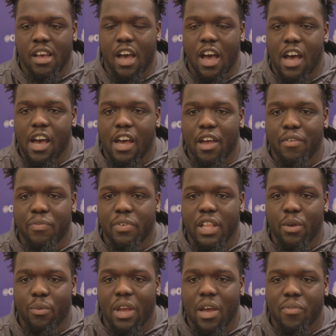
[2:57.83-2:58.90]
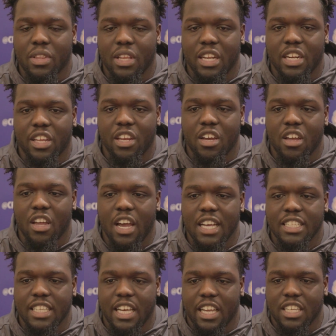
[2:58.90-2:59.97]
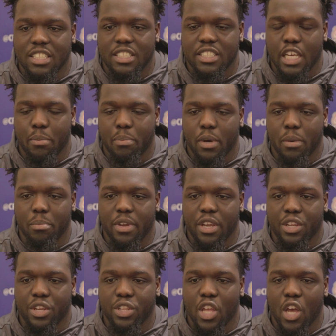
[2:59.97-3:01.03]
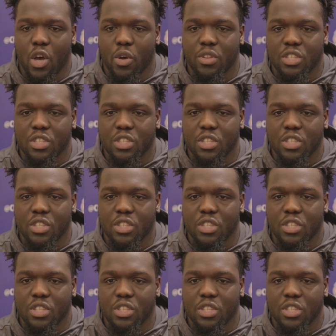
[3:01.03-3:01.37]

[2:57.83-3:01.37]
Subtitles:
I feel like we have a lot of young guys that can step up big. You know,